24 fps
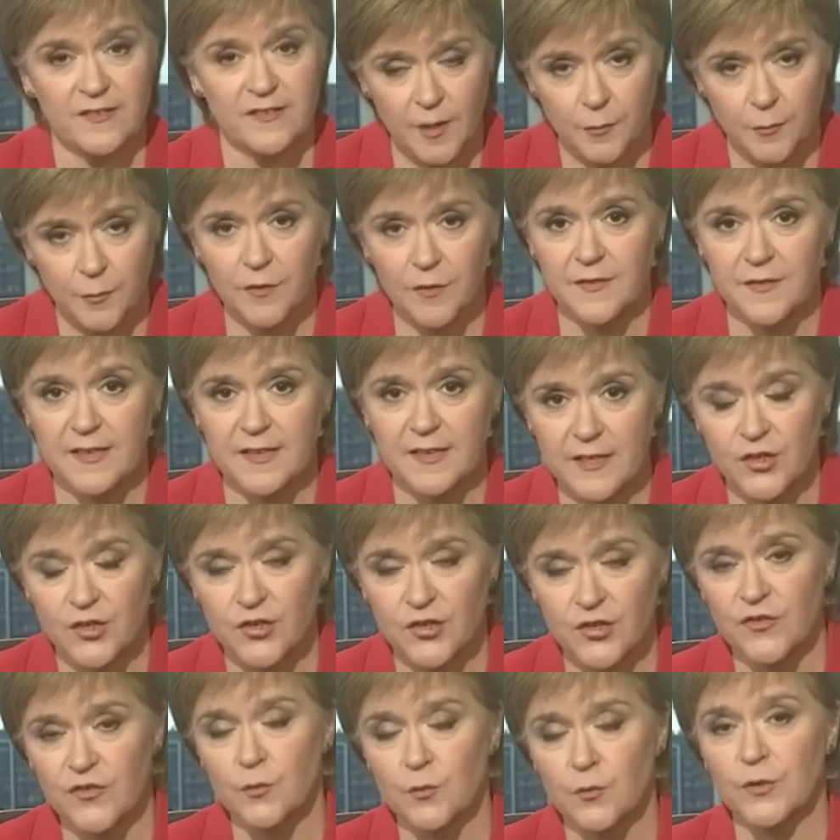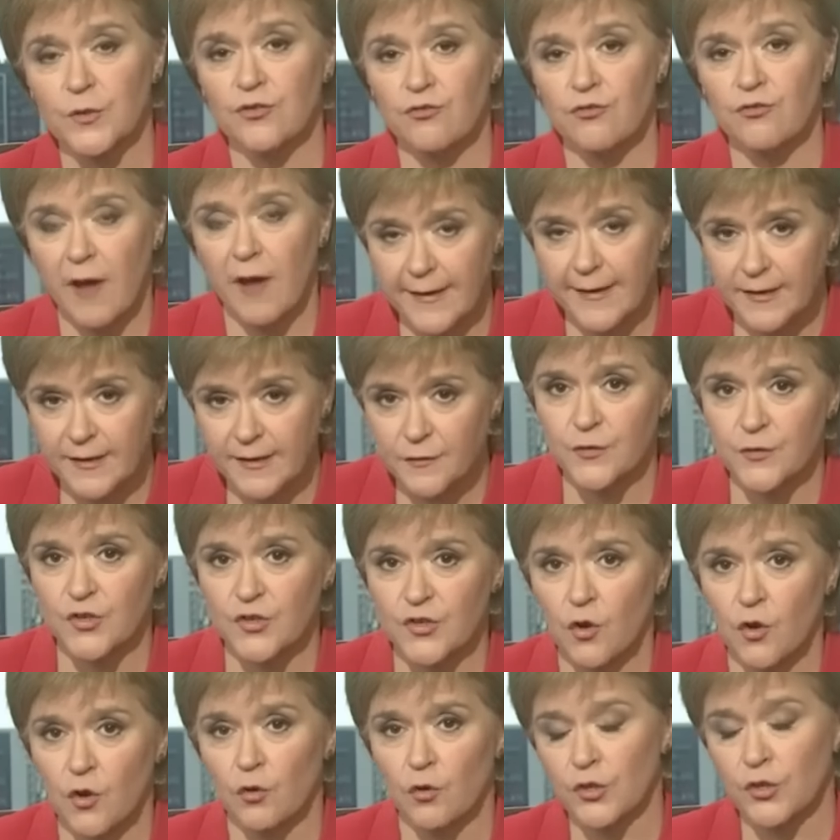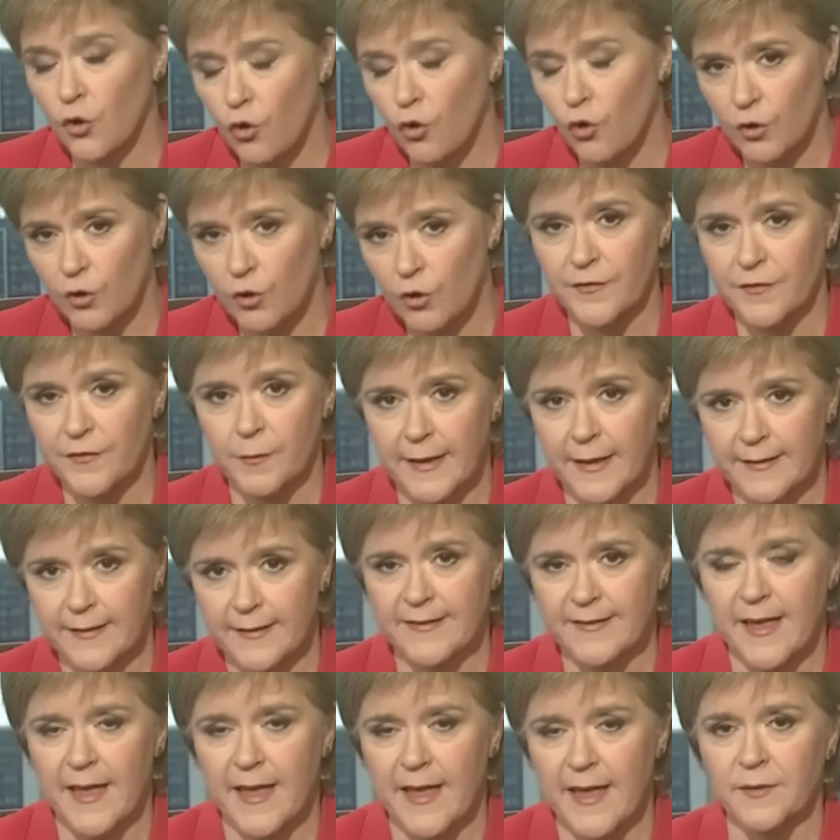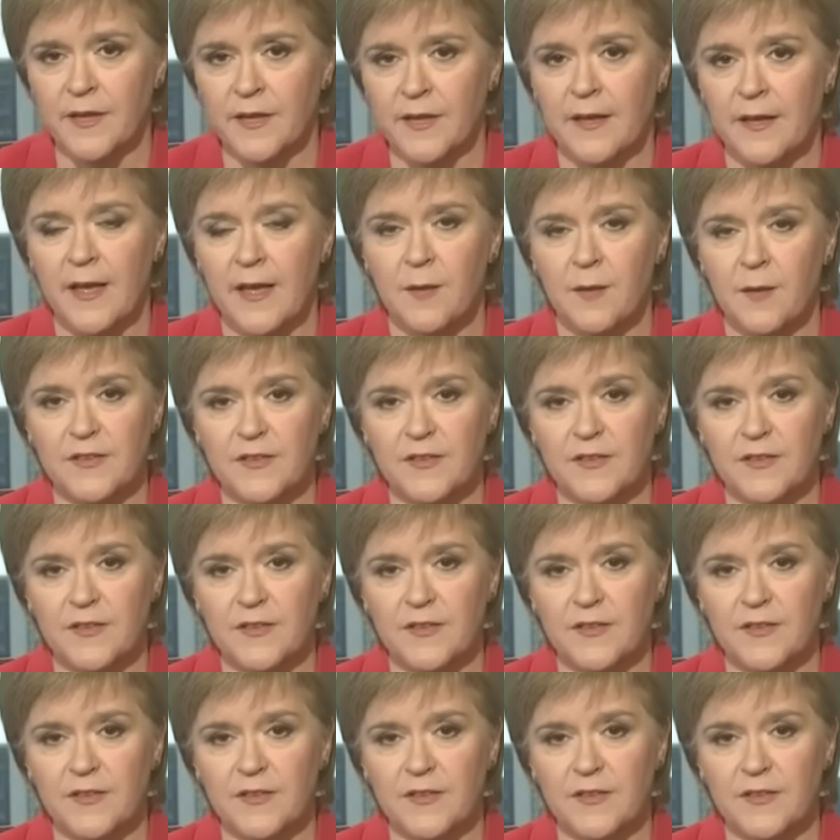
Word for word: And Absolutely, some of these issues yes. that would arise for Scotland, not all of them I accept,